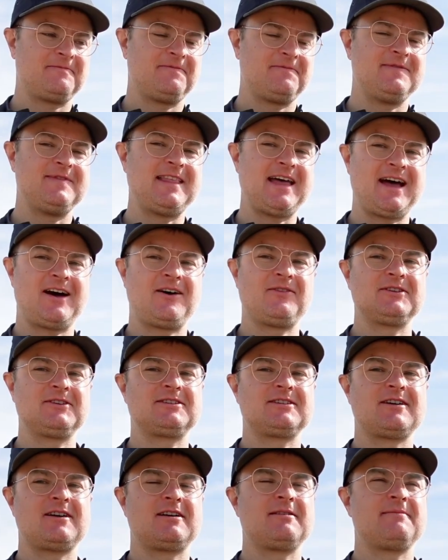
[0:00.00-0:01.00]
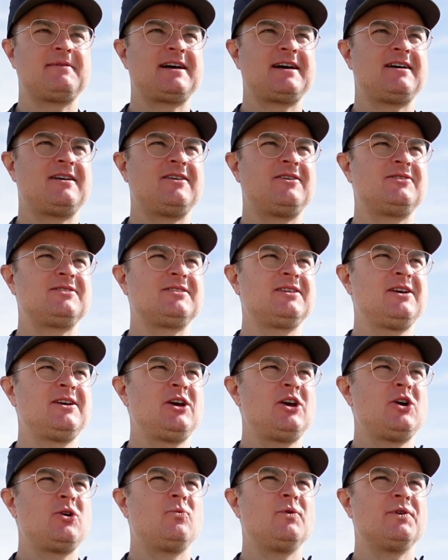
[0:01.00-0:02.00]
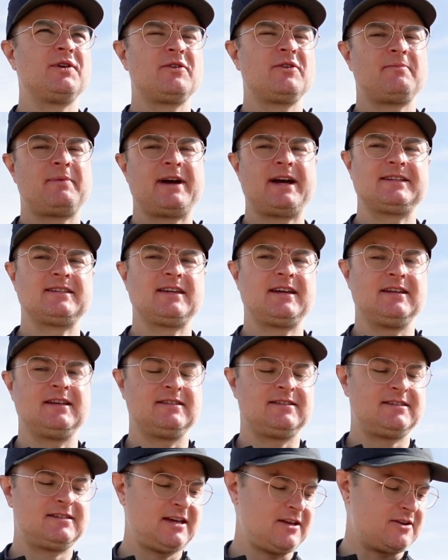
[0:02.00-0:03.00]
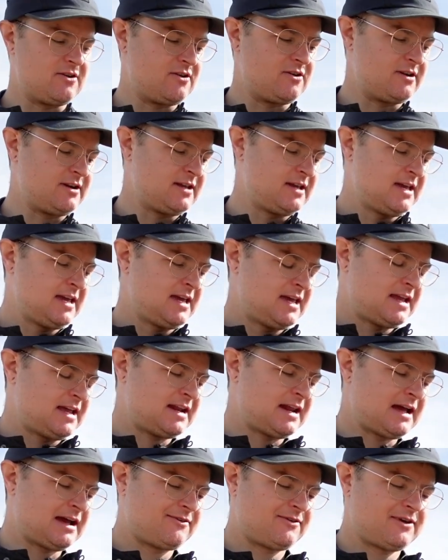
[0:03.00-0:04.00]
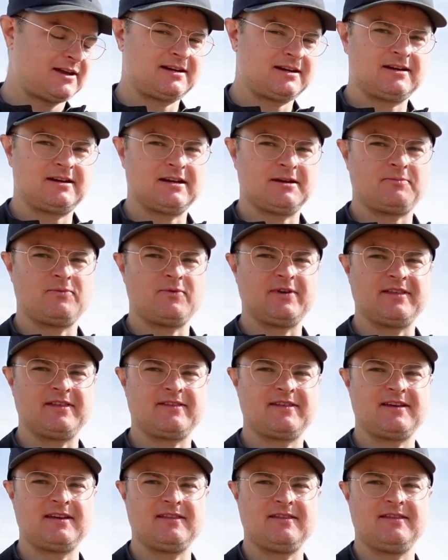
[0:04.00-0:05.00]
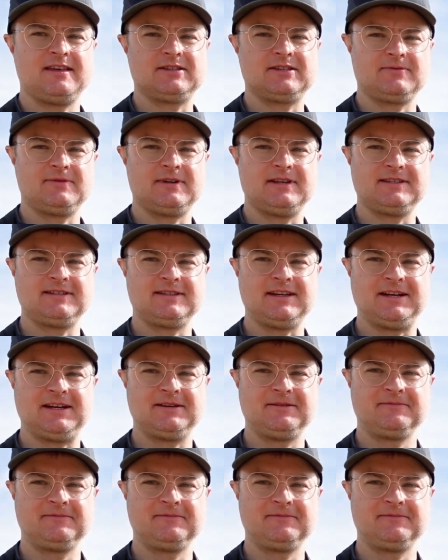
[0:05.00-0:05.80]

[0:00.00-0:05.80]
now let's talk about what other bikes I considered and how I ended up with this one instead.